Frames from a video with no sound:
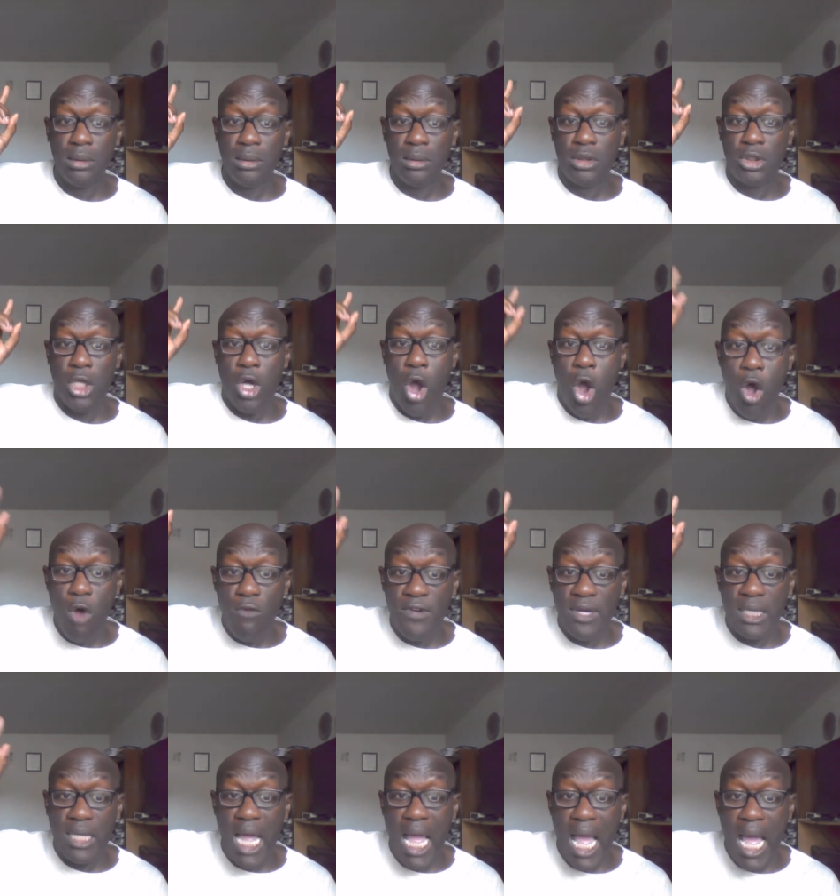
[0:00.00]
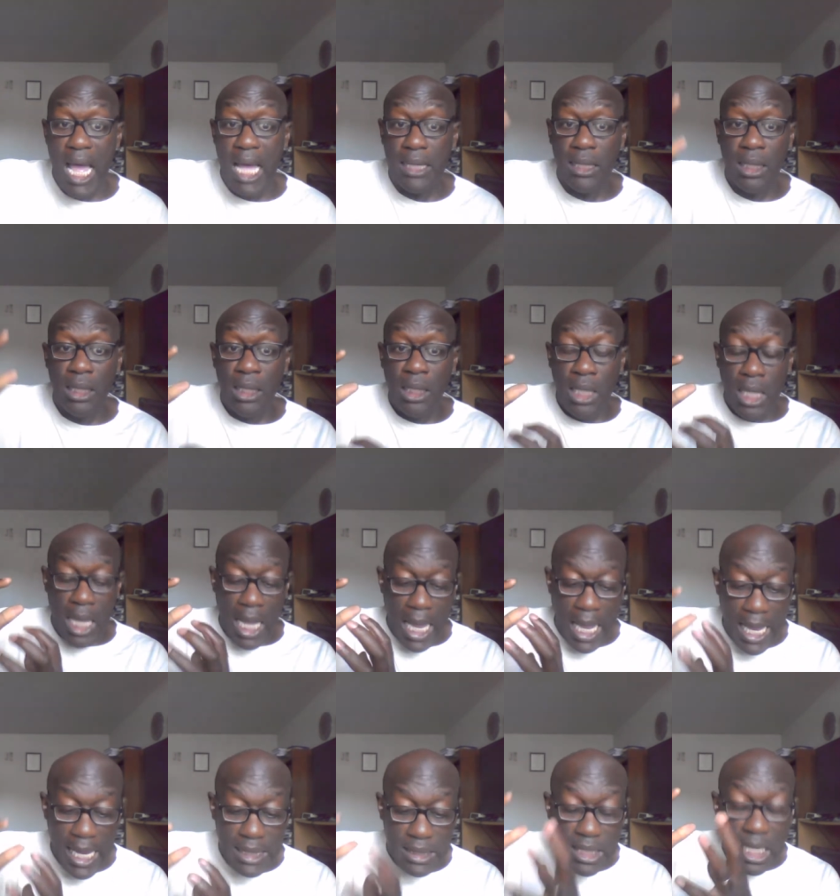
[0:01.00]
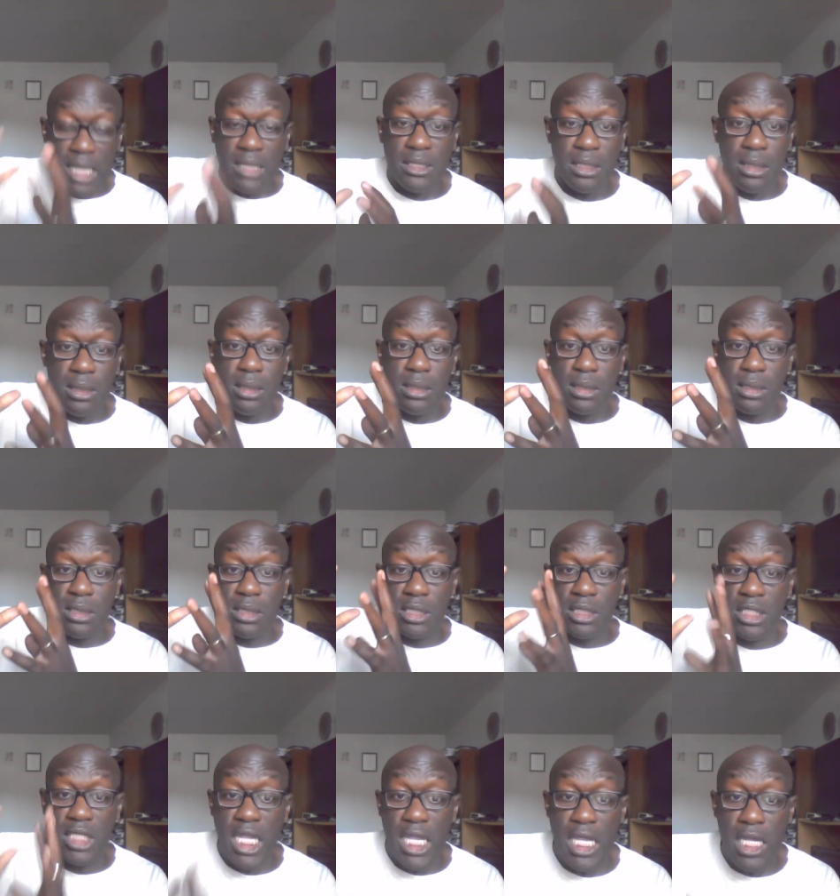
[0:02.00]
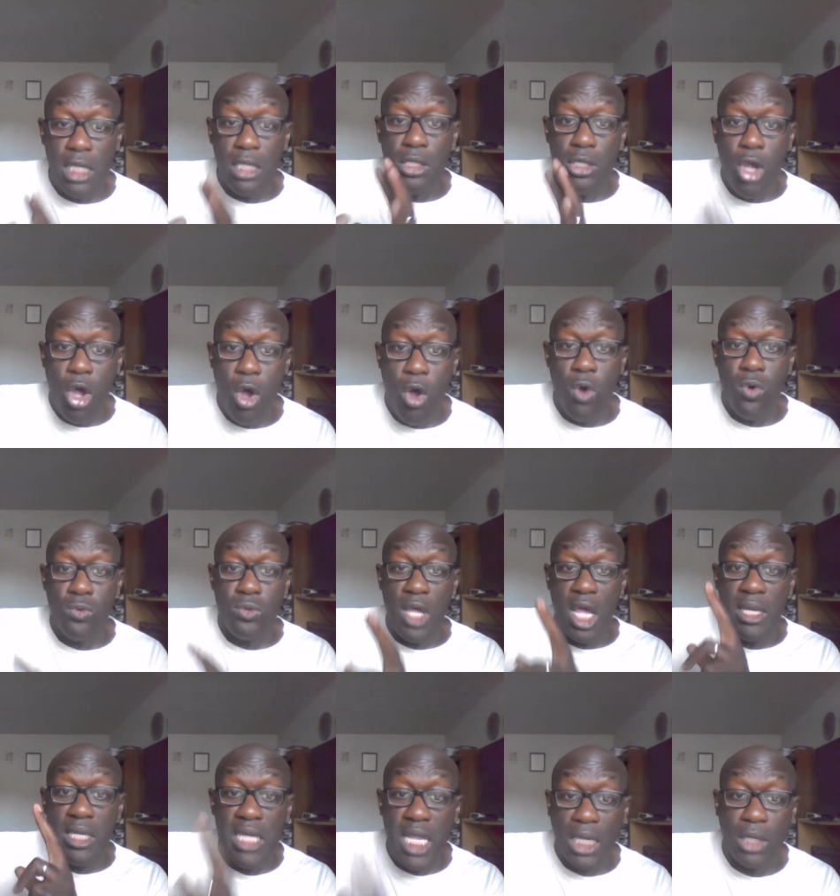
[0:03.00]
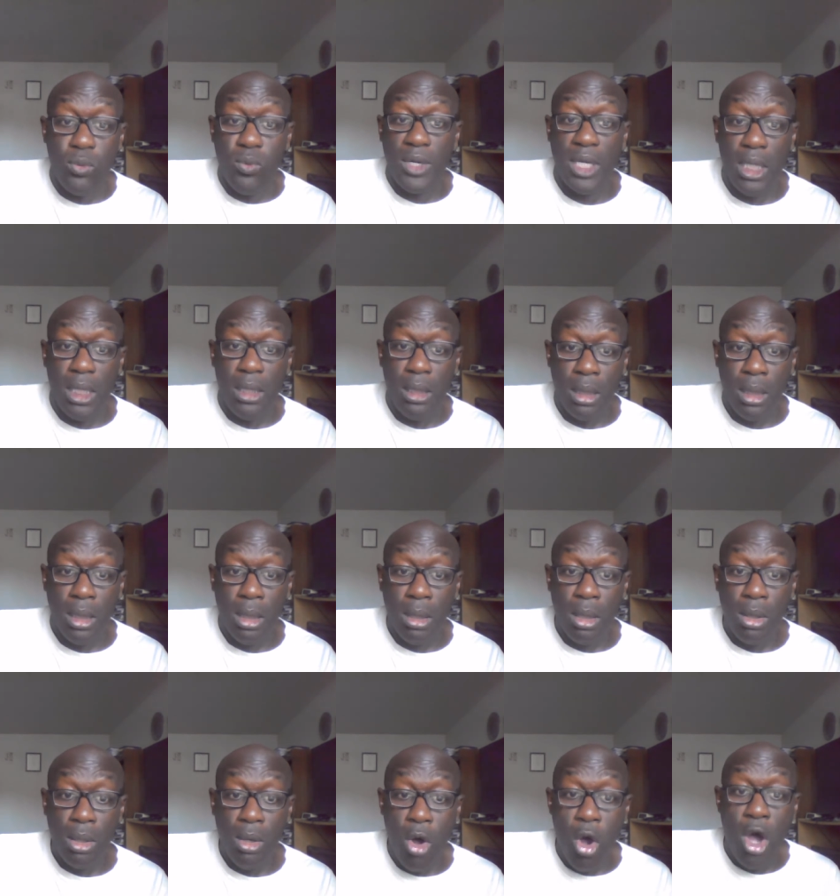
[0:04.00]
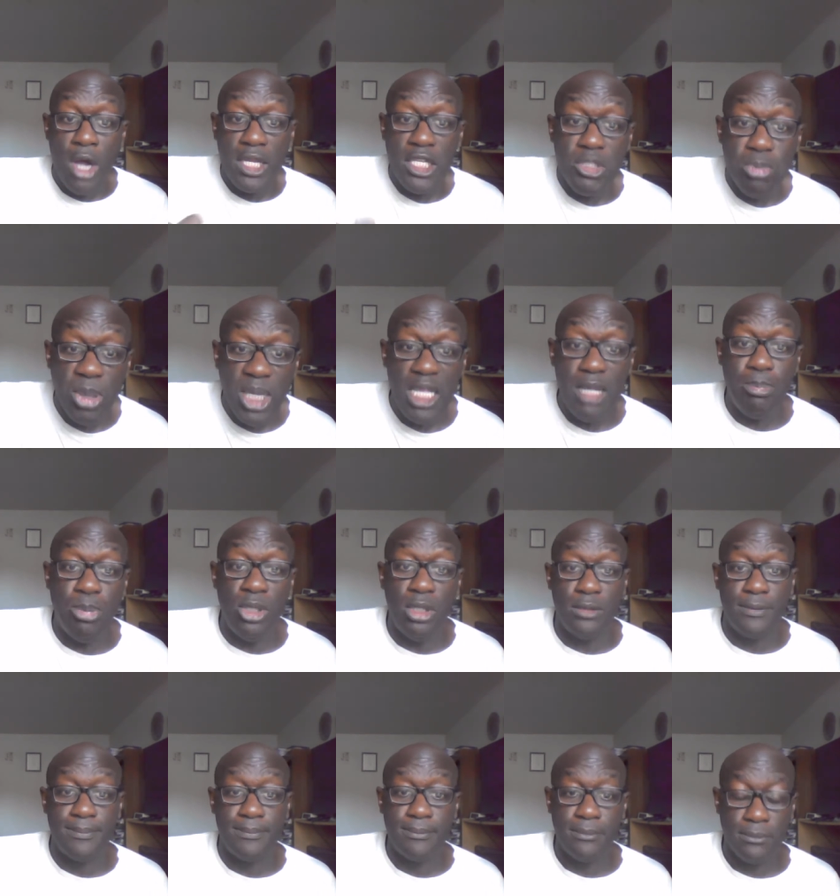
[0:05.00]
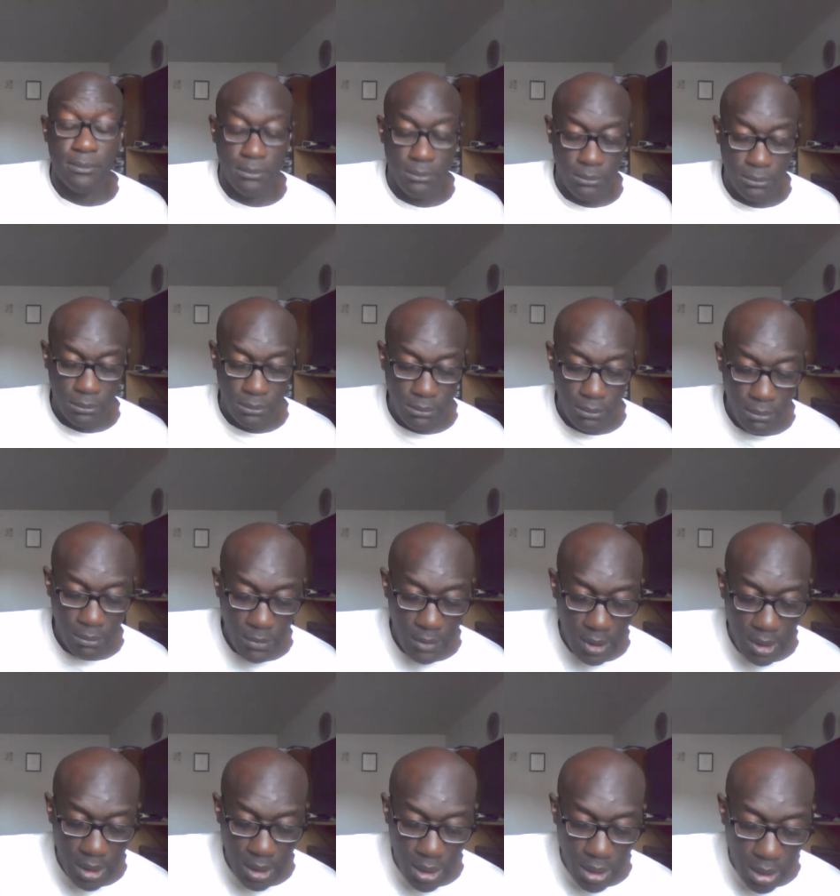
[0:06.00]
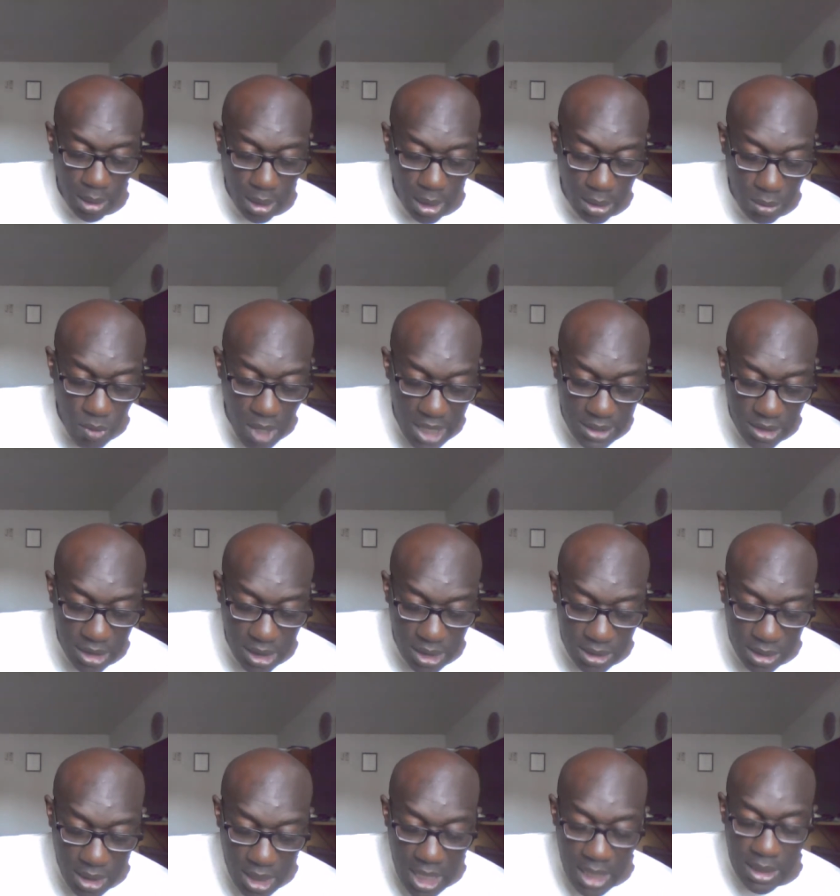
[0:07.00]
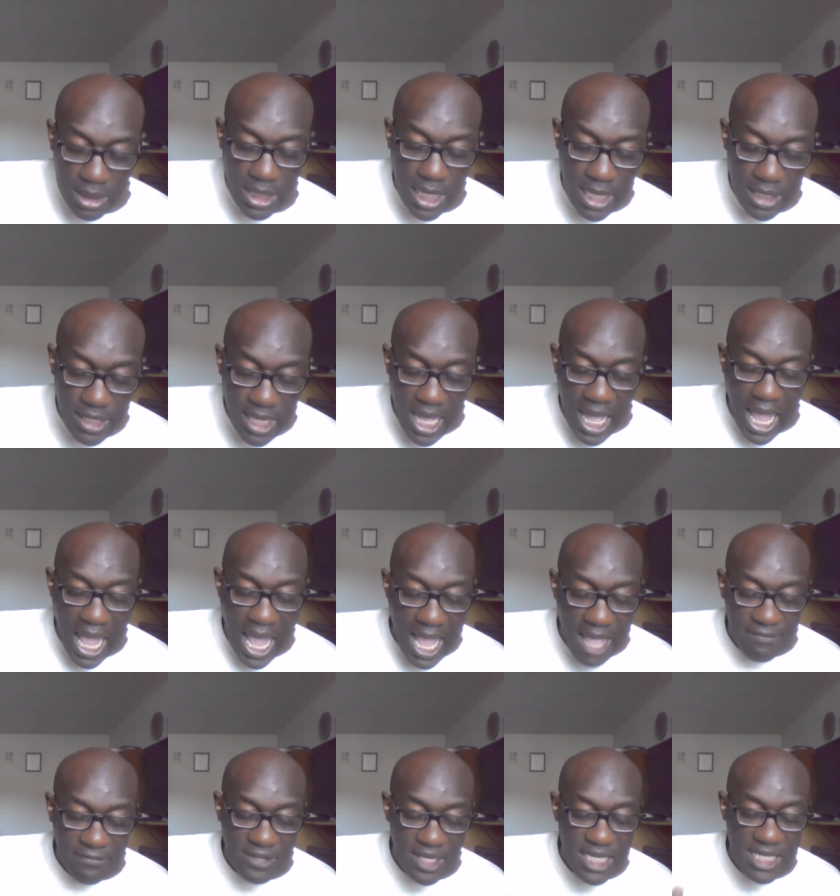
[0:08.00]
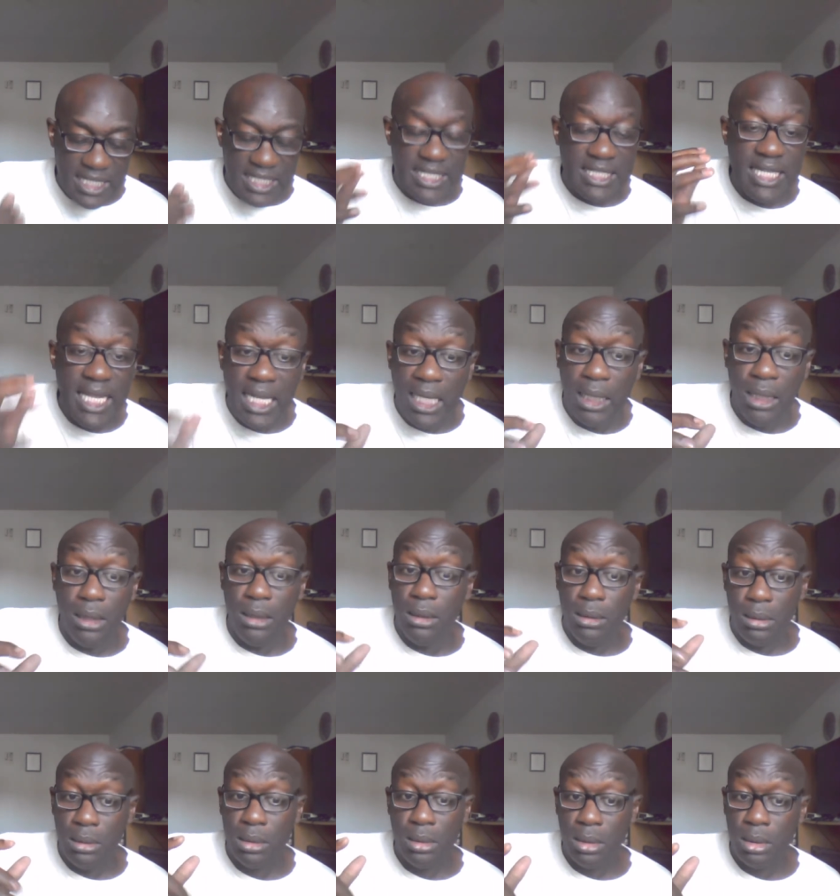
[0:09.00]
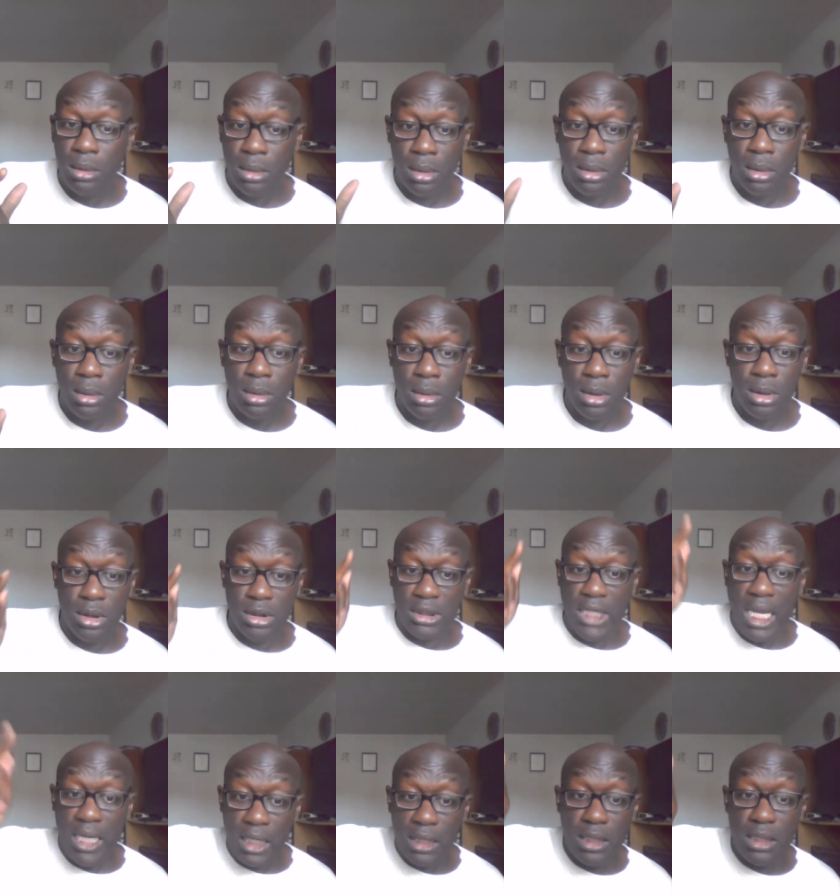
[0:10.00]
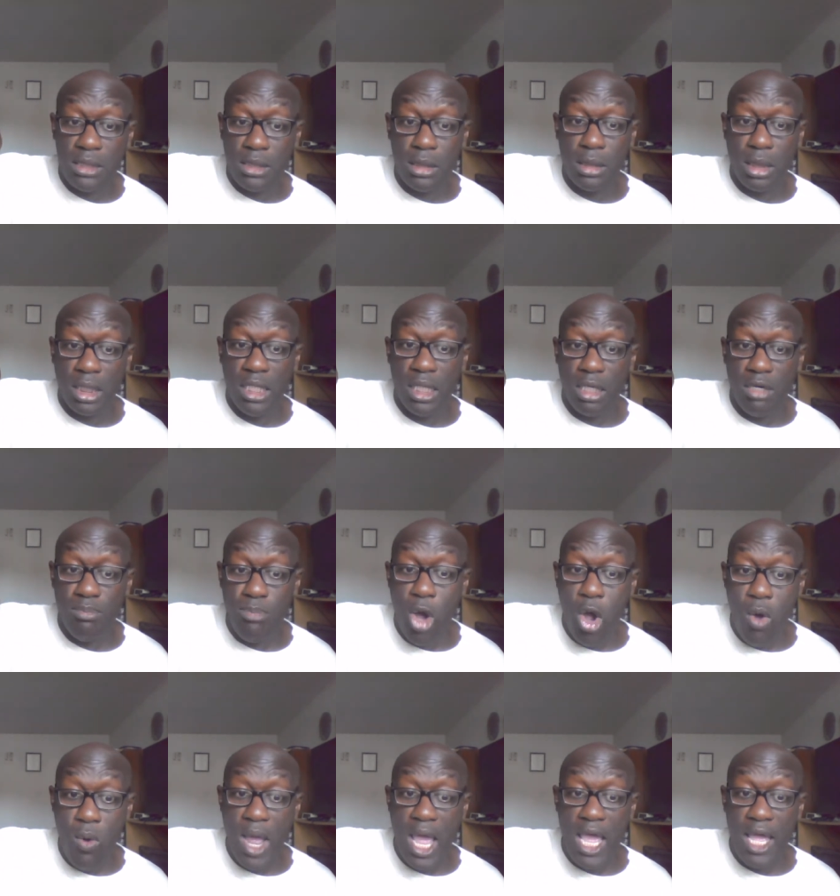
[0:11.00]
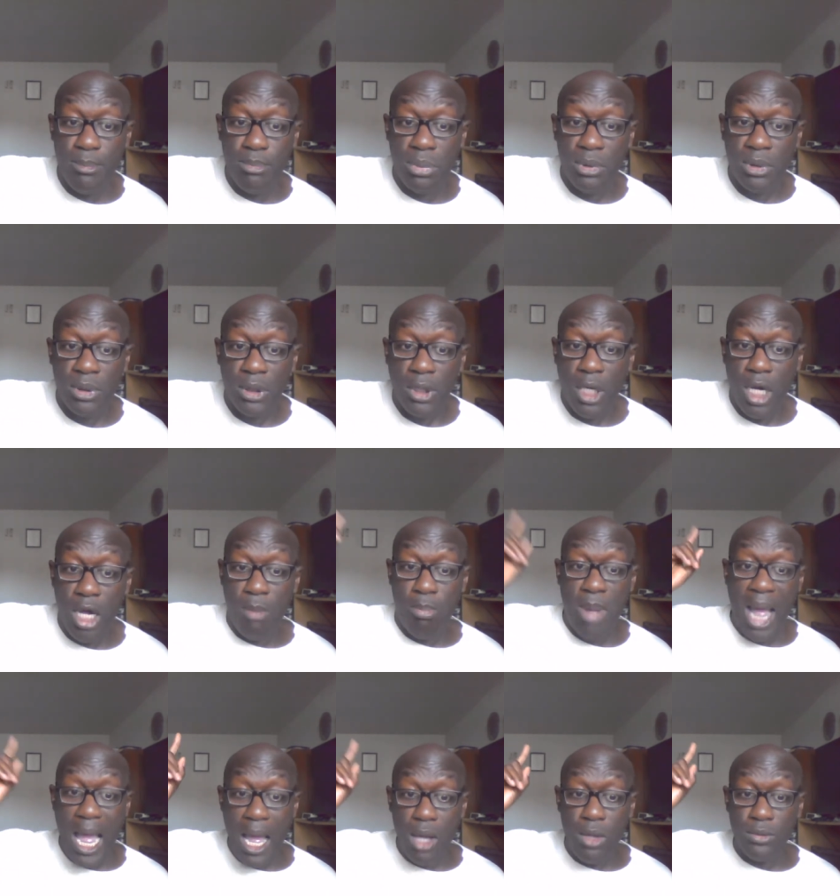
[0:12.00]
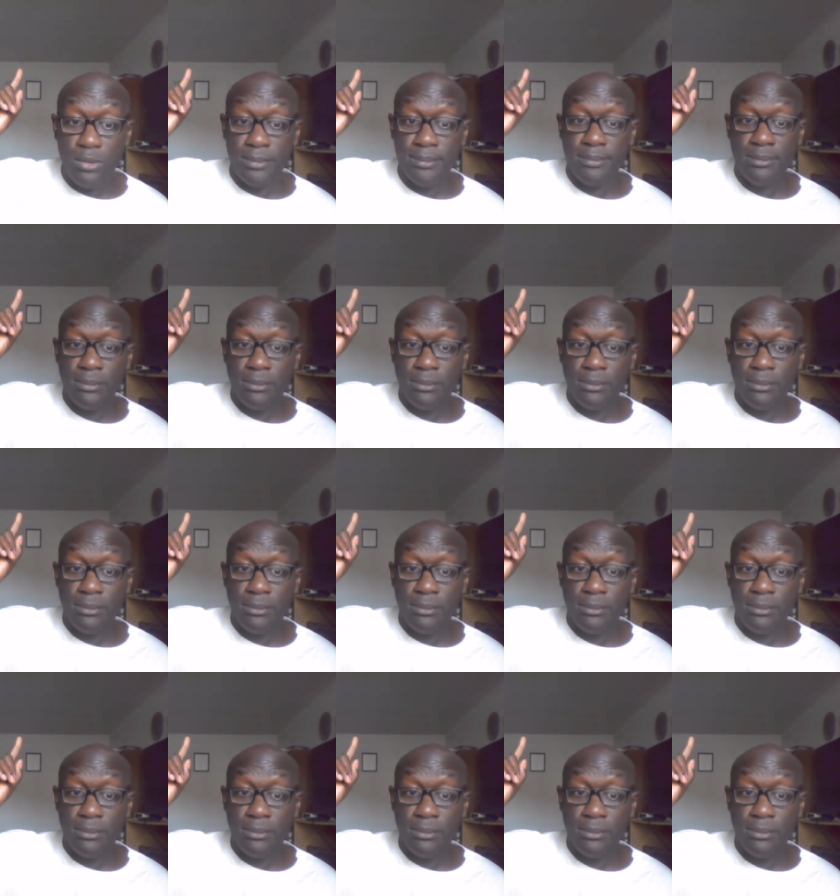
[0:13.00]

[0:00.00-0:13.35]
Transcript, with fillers: Jehovah God, he doesn't see no iniquity on his people. And then watch this. Neither hath he seen, he's telling this to the king of Moab about